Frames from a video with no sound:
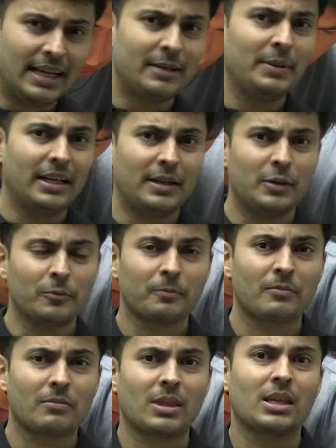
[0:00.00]
let me tell you,
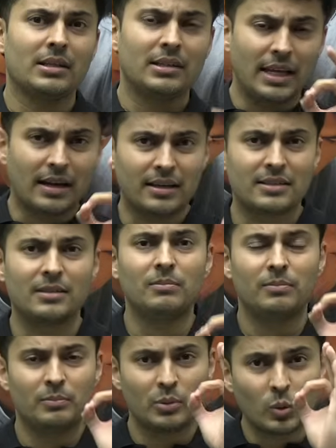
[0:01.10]
there are
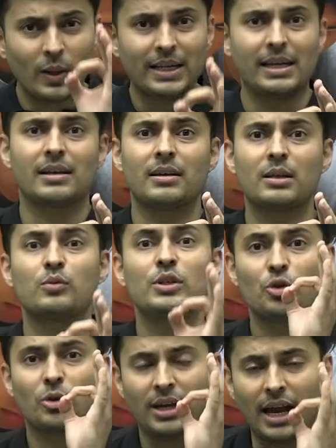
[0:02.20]
some proven techniques which
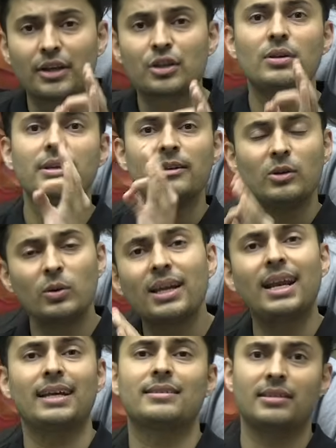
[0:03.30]
you can actually
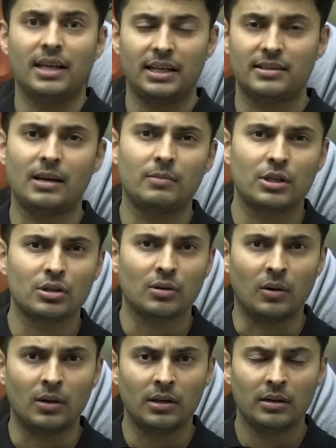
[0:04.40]
utilize in the examination
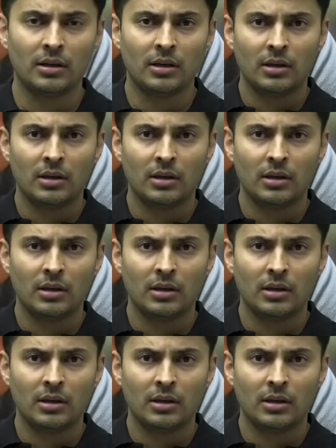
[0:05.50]
hall